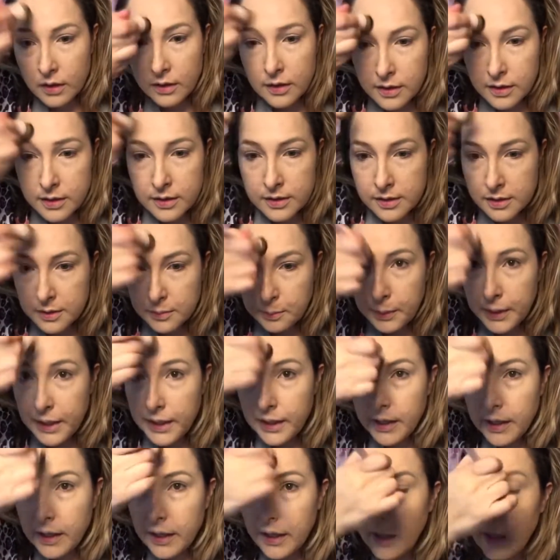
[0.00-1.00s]

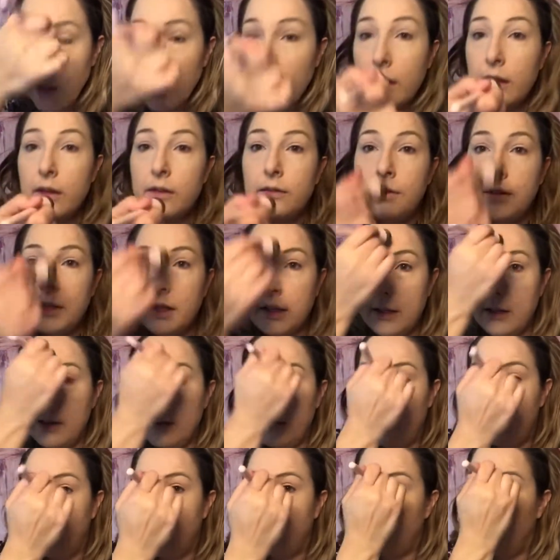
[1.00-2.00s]
Speaking of
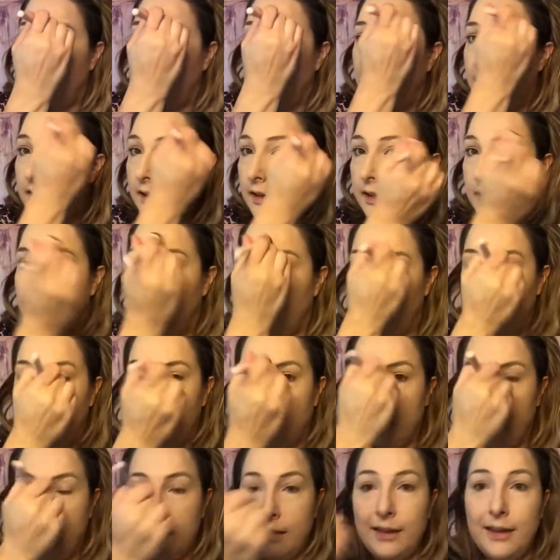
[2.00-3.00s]

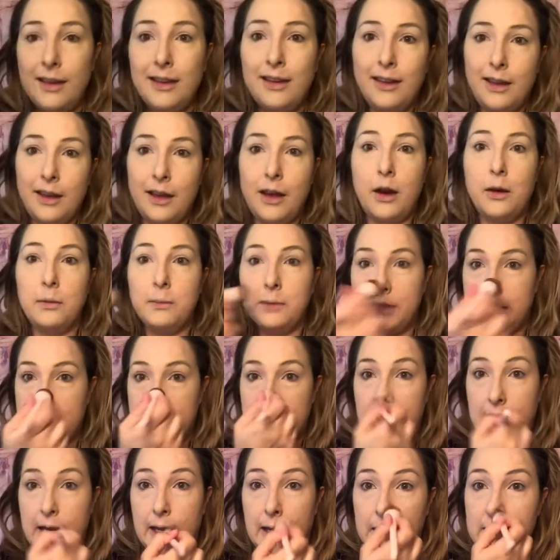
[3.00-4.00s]
concealing our
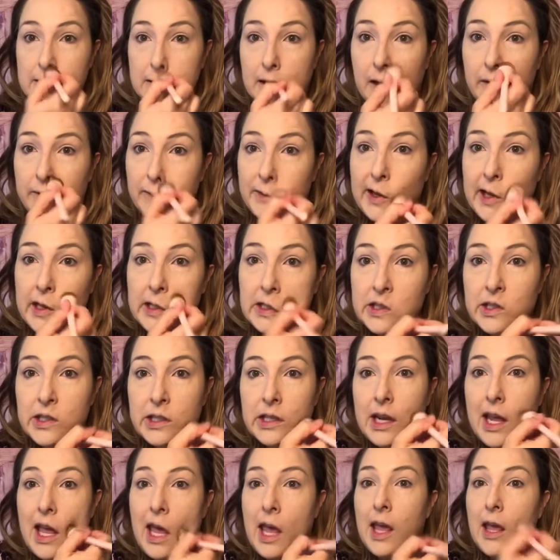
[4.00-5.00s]
mistakes of
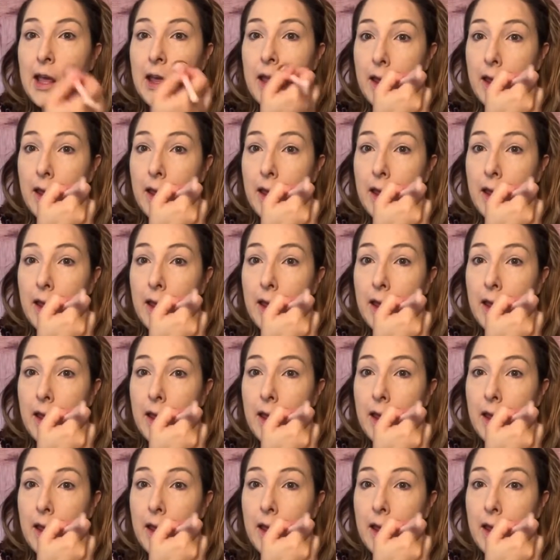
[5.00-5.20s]
yesterday,